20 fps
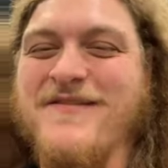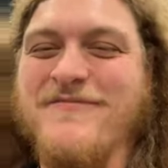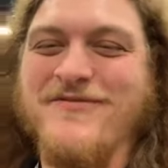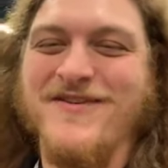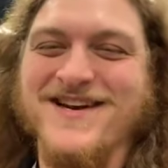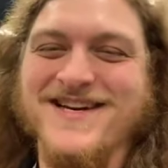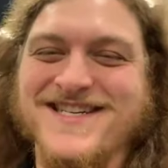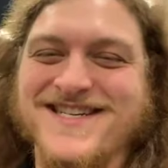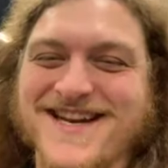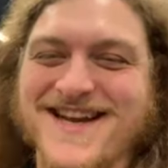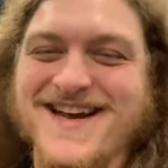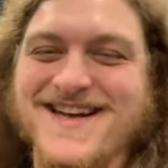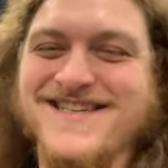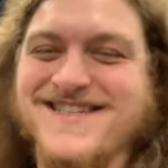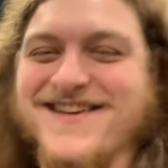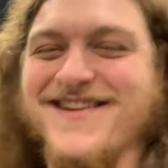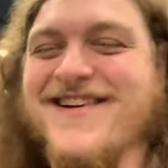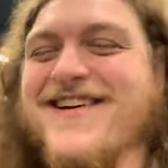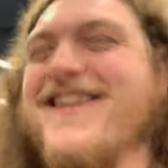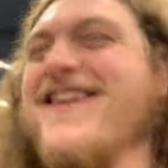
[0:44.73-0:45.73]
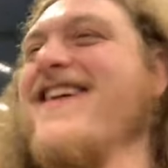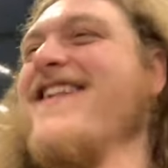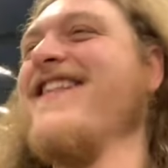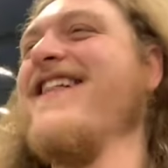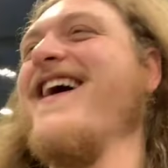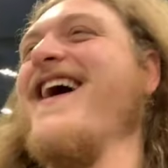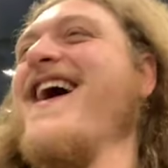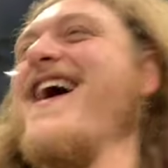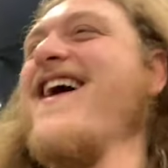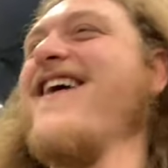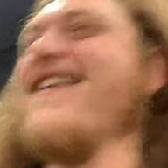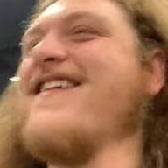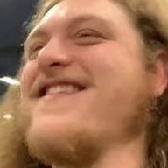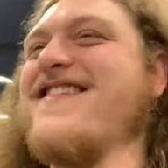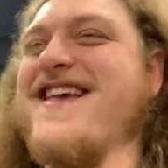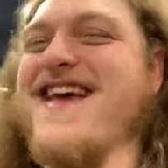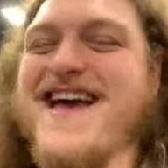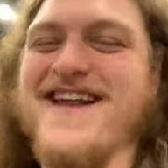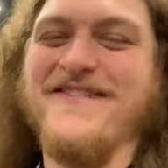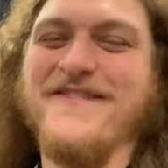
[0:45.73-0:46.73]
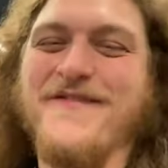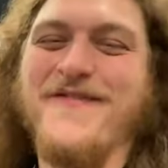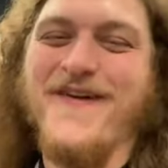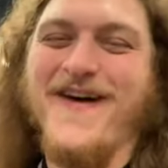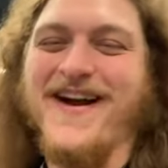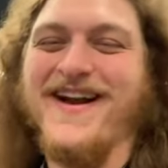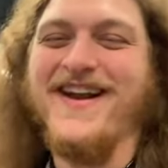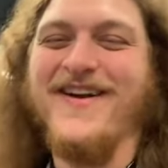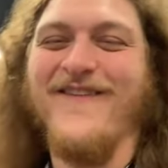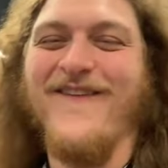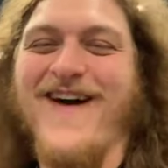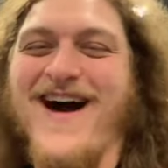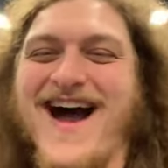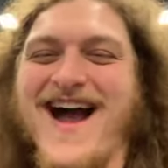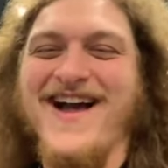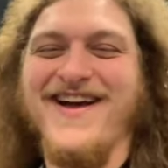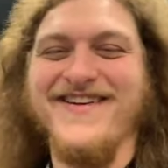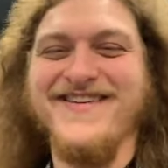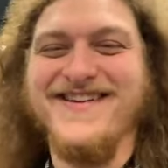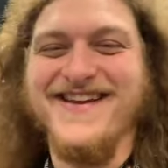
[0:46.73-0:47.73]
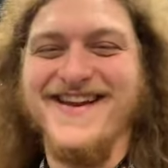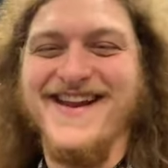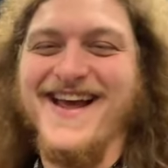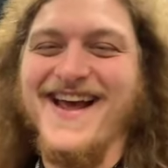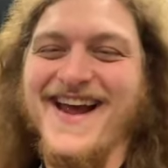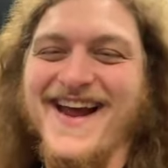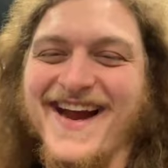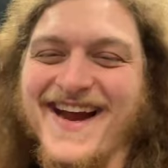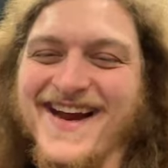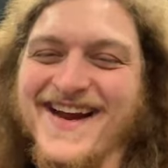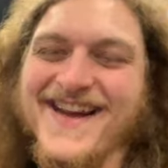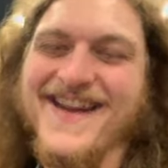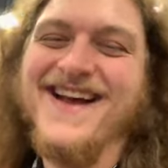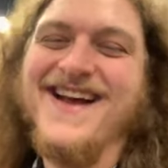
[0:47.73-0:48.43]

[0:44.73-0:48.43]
Appreciate you. The hair is getting fucking wild today.